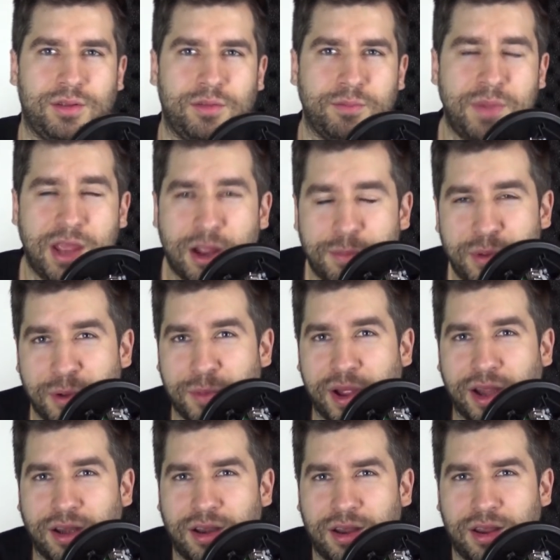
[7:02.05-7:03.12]
Make up your
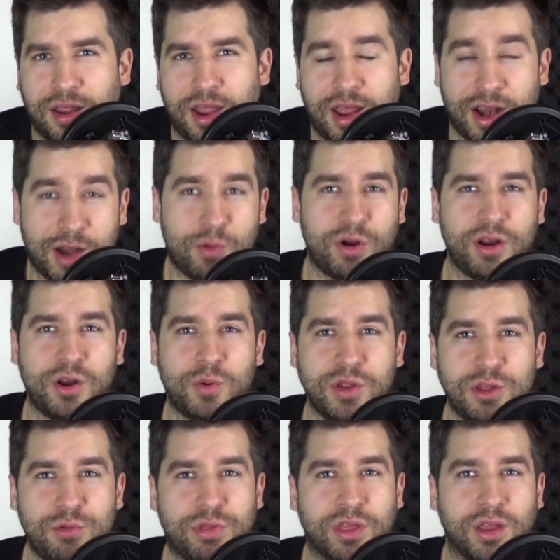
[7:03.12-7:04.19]
mind, and I want to know what
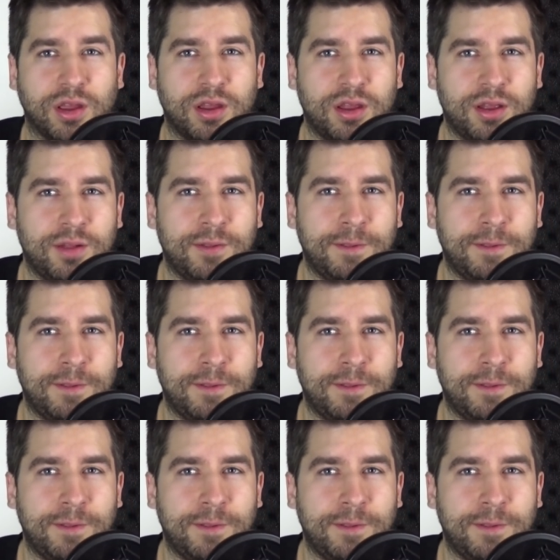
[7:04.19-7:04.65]
you think.